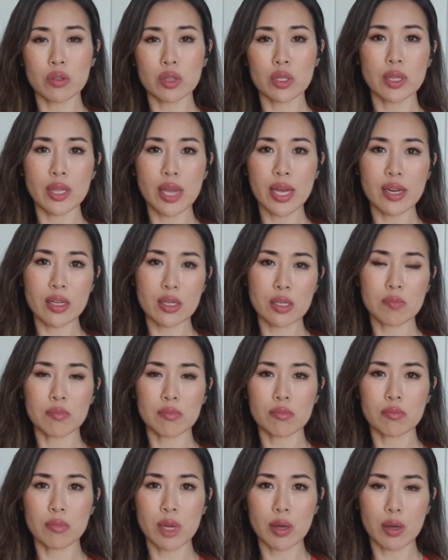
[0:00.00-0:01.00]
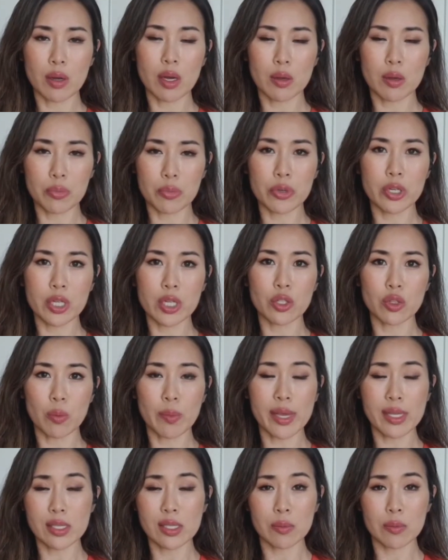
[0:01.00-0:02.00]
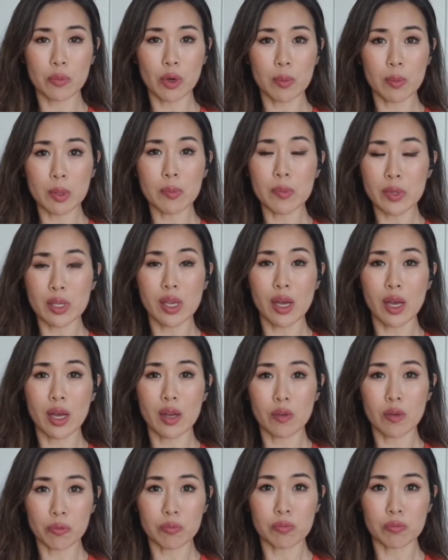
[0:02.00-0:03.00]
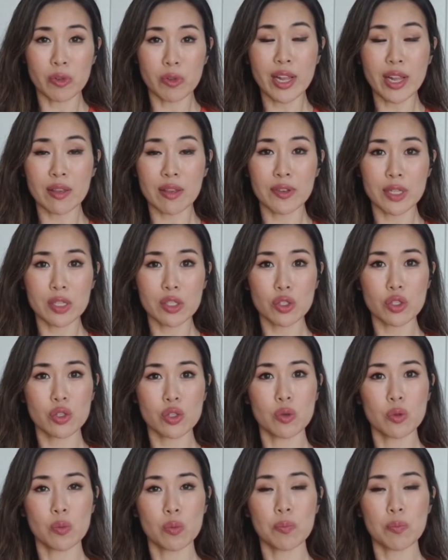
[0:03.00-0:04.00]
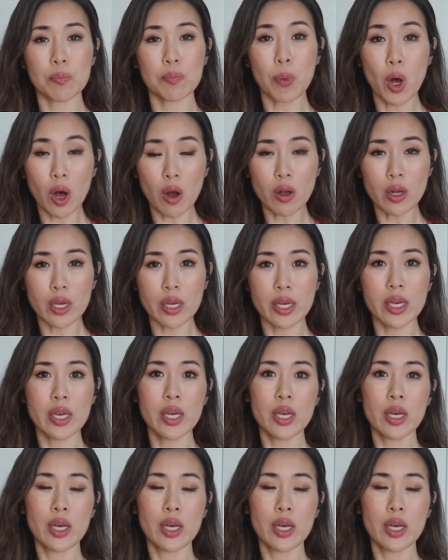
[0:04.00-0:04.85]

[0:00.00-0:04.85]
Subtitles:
So that is a pretty domestic problem relevant to pork,